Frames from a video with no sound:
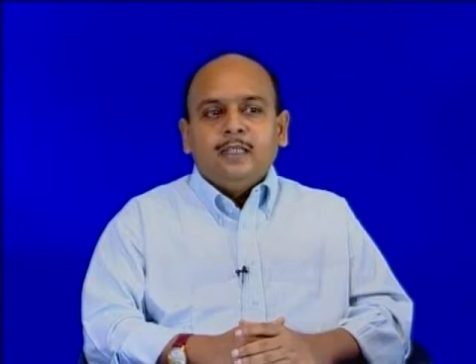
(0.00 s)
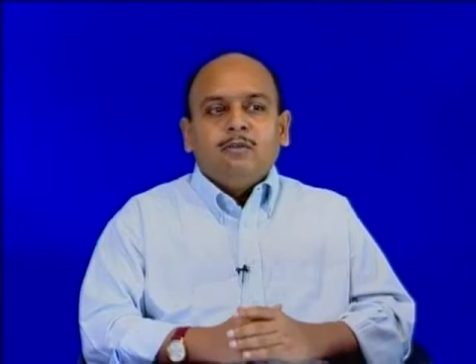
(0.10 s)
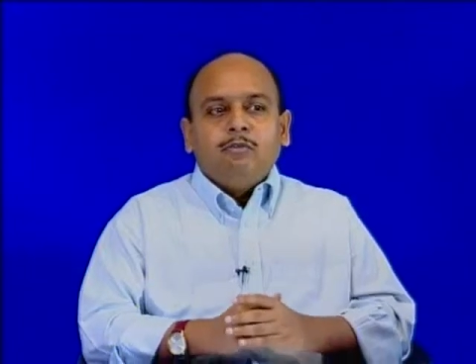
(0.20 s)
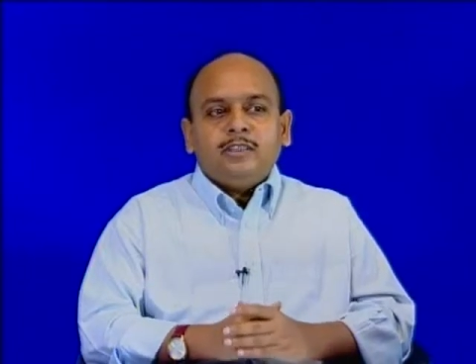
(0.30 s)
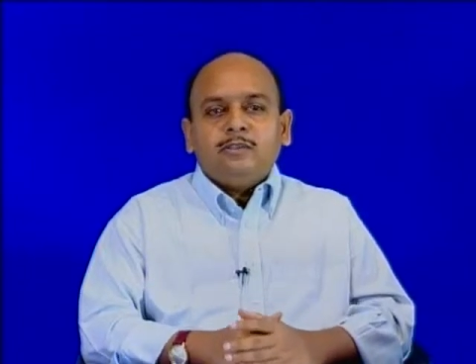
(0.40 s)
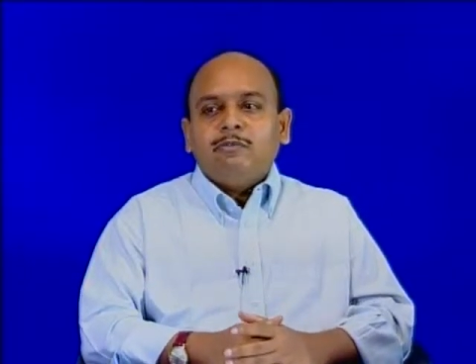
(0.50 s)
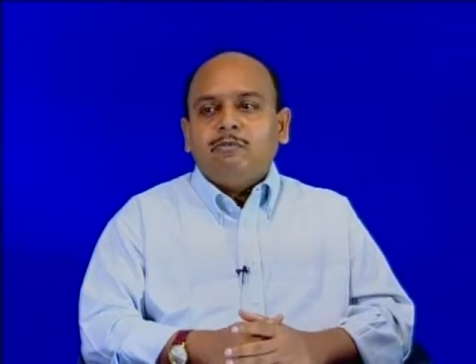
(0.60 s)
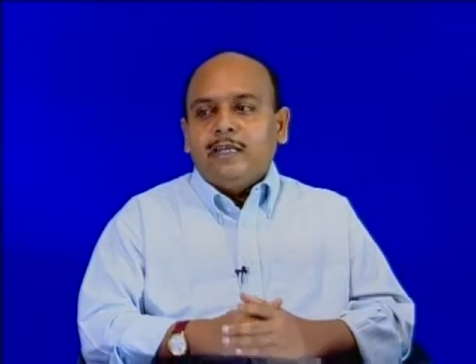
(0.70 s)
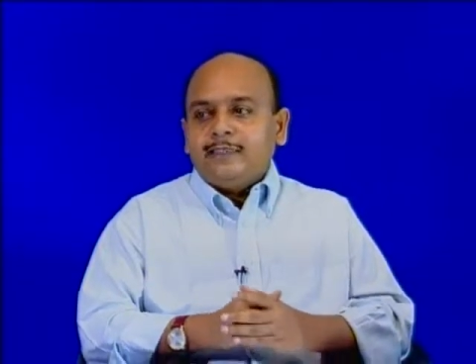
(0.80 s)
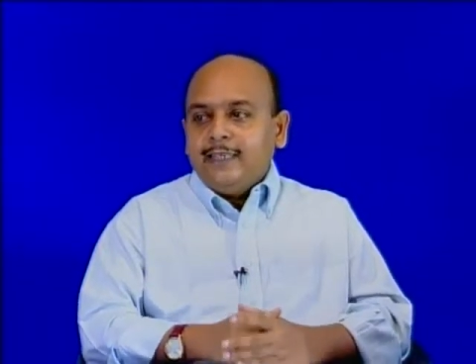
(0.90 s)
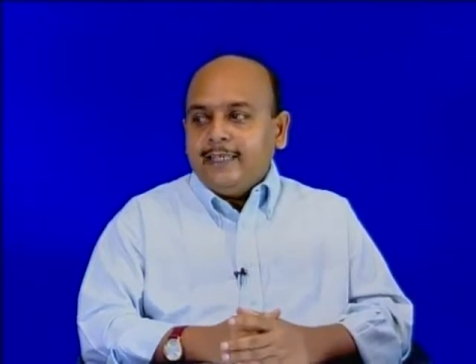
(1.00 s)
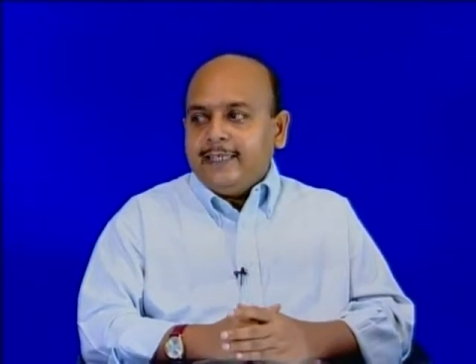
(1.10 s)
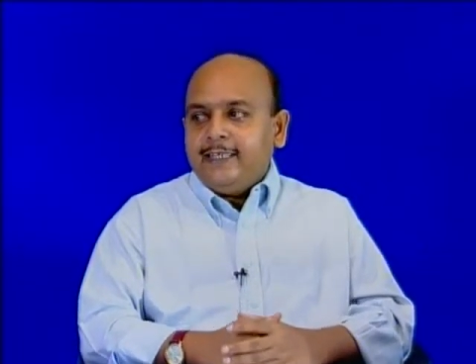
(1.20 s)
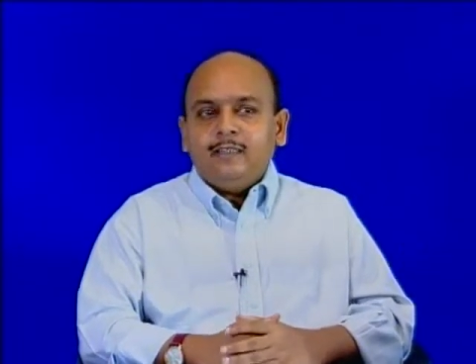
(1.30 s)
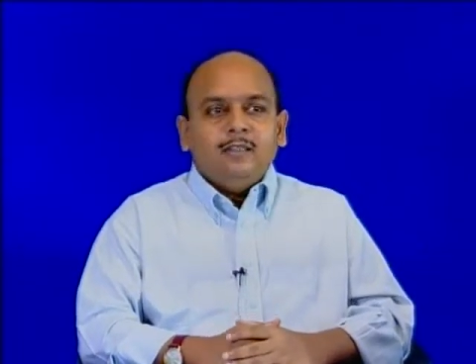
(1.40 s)
which
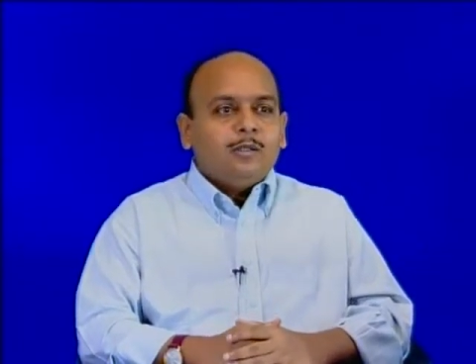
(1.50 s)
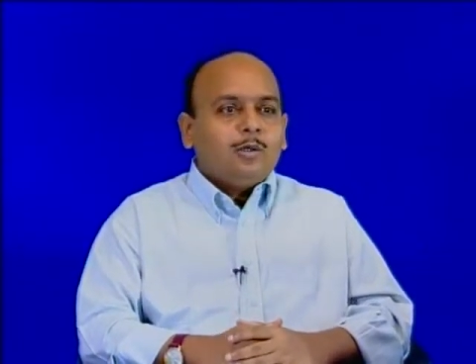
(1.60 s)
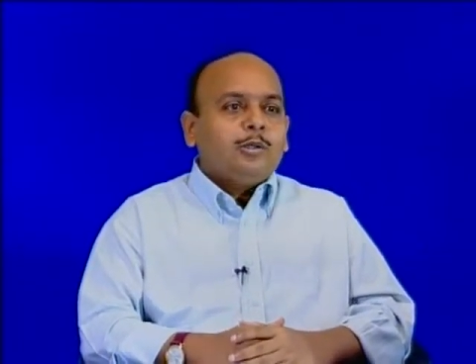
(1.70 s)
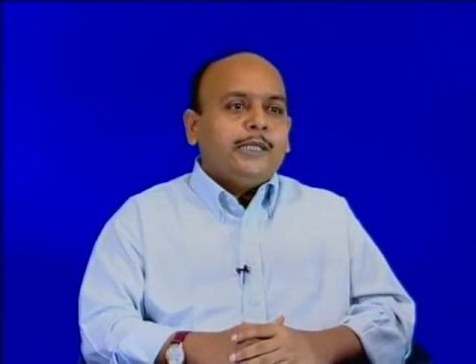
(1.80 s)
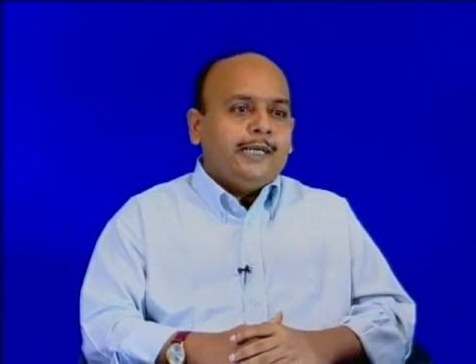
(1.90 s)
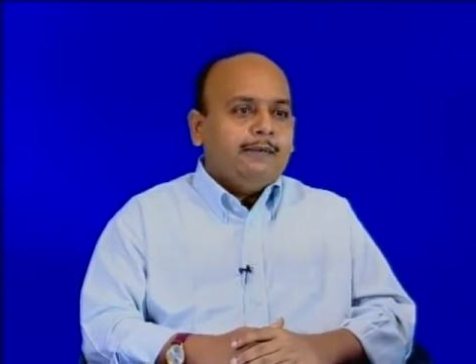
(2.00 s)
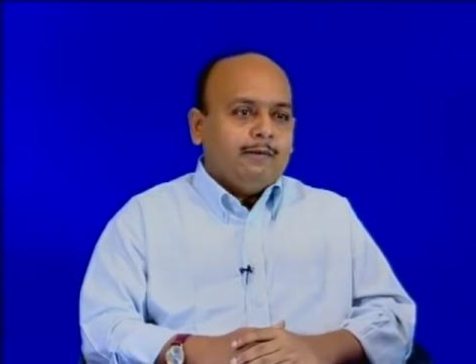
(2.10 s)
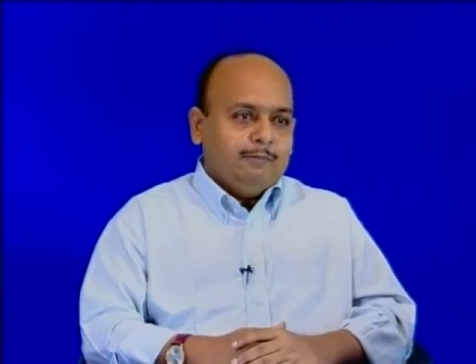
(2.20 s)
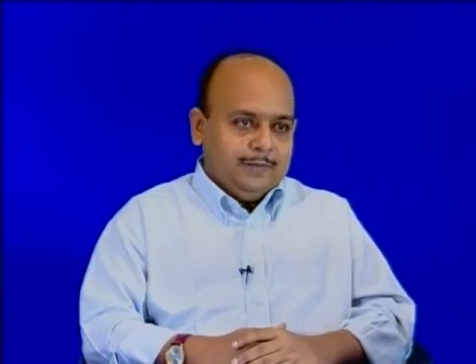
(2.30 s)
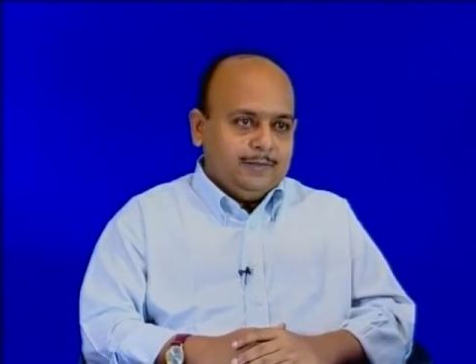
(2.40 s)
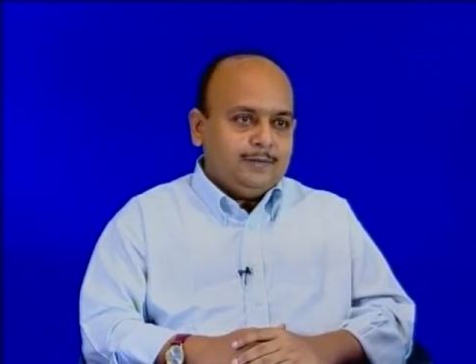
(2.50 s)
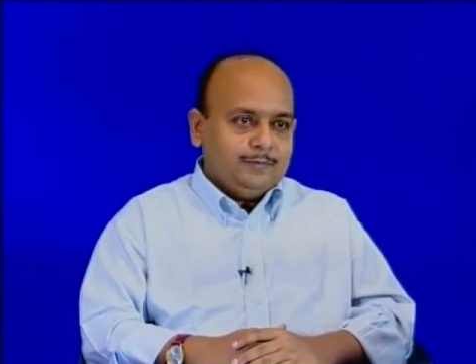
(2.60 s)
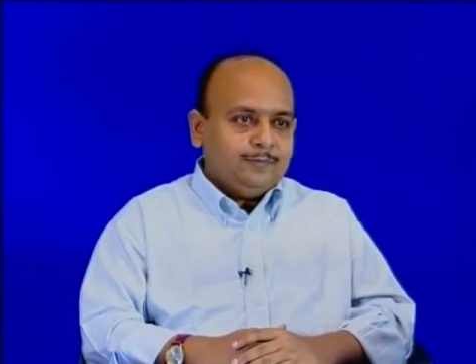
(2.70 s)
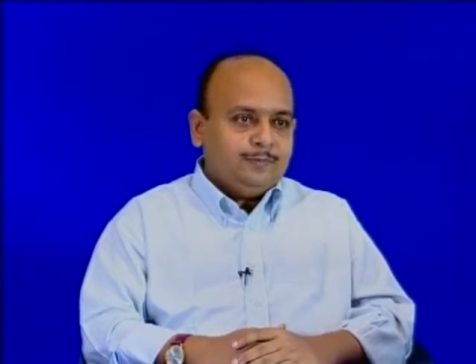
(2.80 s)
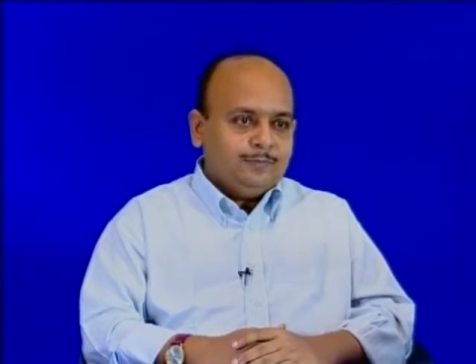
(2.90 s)
facilitate growth and development.
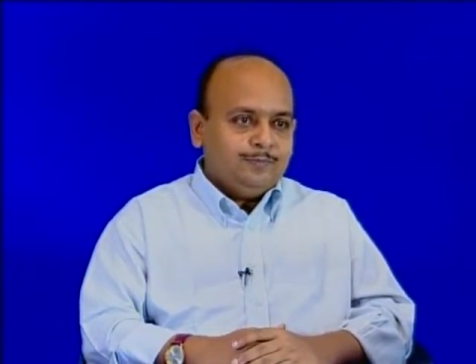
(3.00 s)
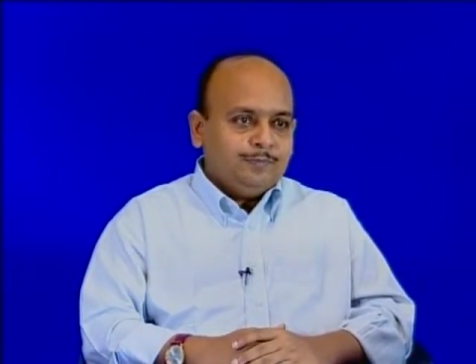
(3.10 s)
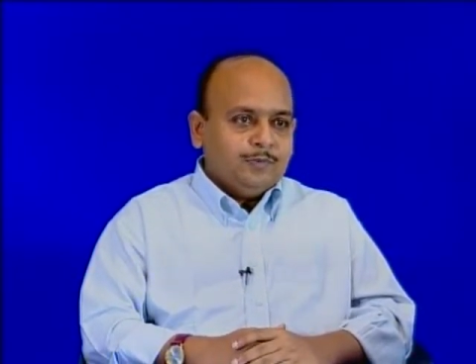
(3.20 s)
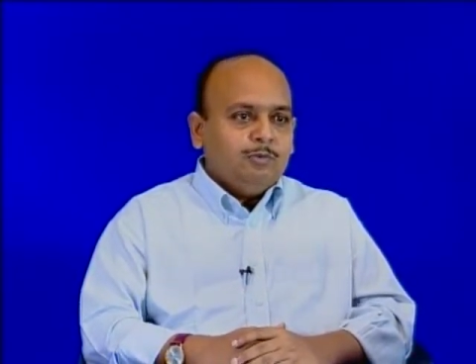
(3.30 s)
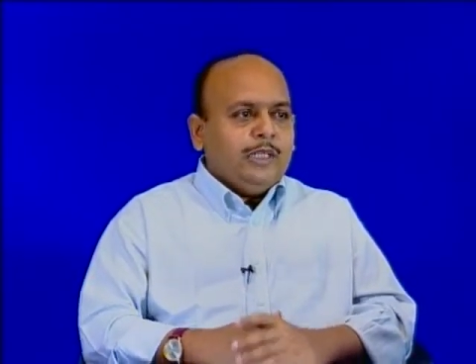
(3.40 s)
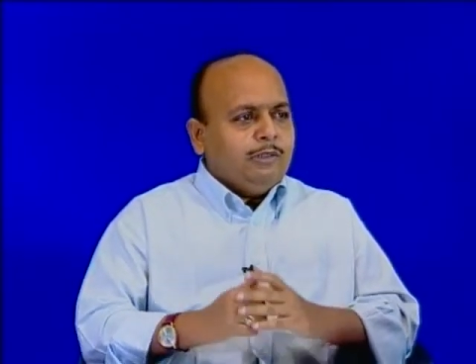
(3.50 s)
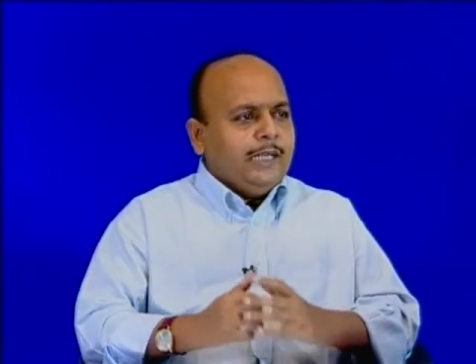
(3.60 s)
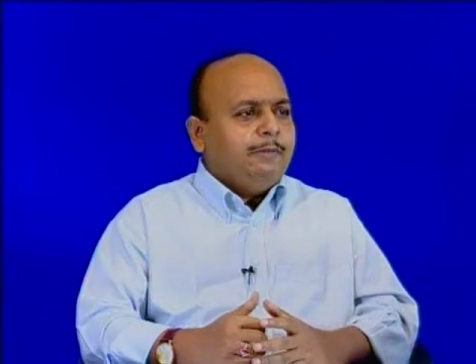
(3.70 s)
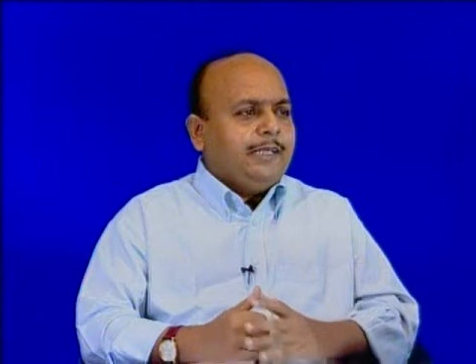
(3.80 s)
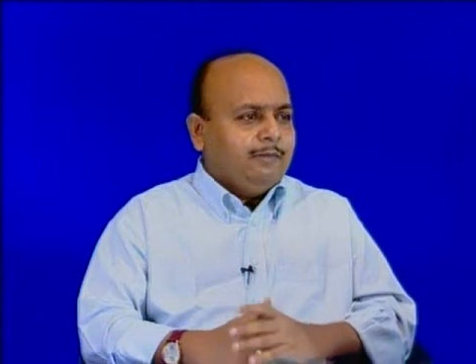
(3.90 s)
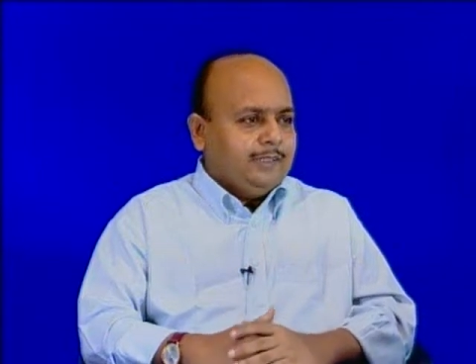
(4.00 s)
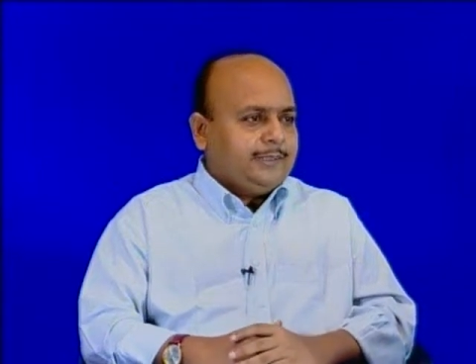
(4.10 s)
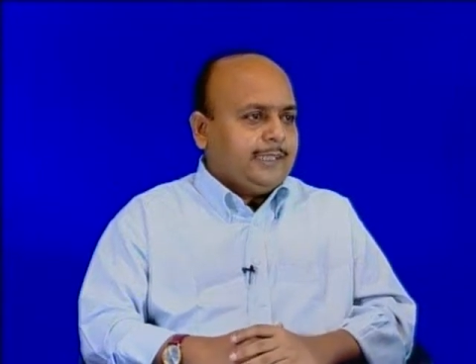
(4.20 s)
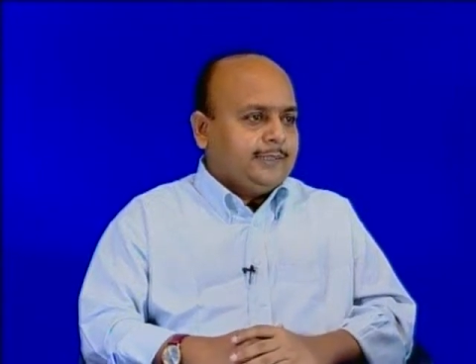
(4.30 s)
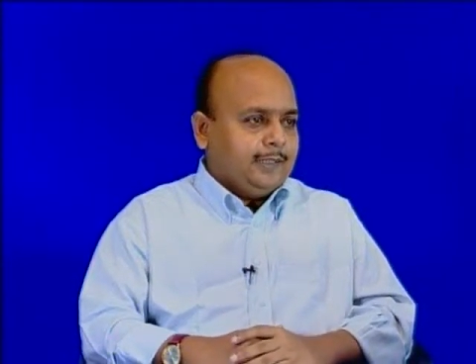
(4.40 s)
Why you have a
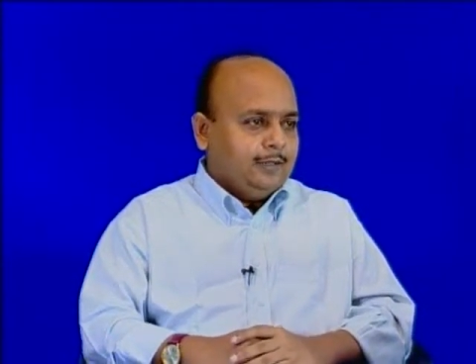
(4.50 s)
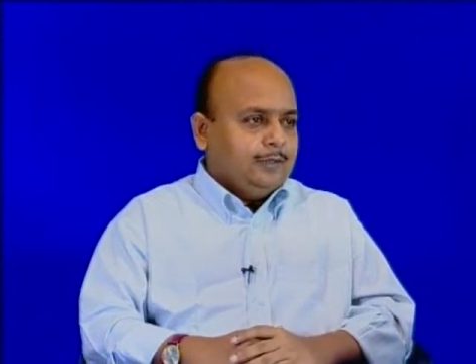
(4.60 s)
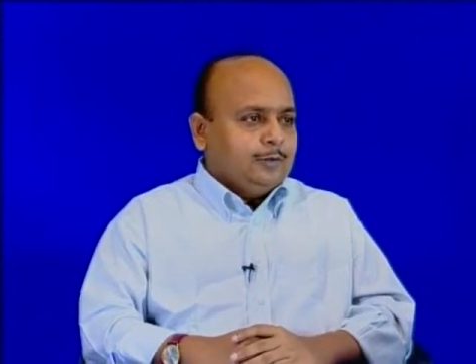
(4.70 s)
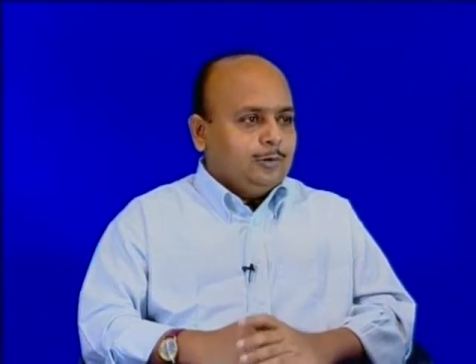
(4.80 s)
structure? So